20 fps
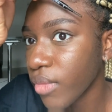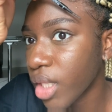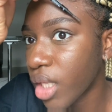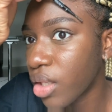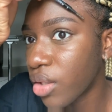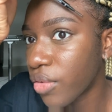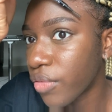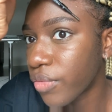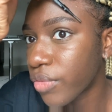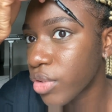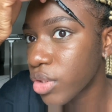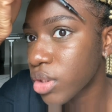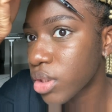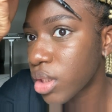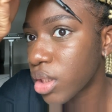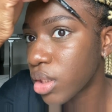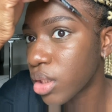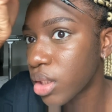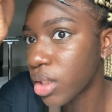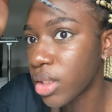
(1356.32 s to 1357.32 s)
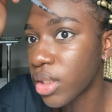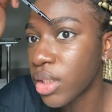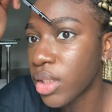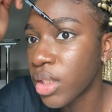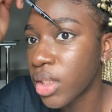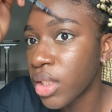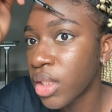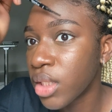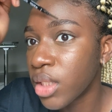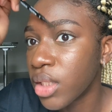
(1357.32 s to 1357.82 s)
And unfortunately,
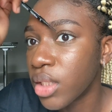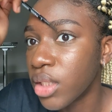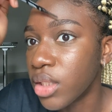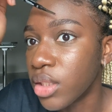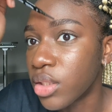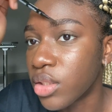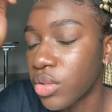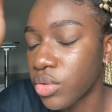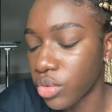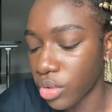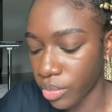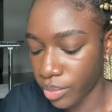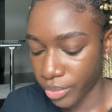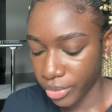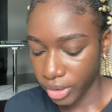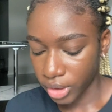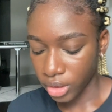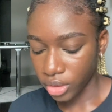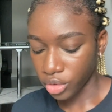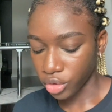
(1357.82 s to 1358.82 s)
it's still oppressing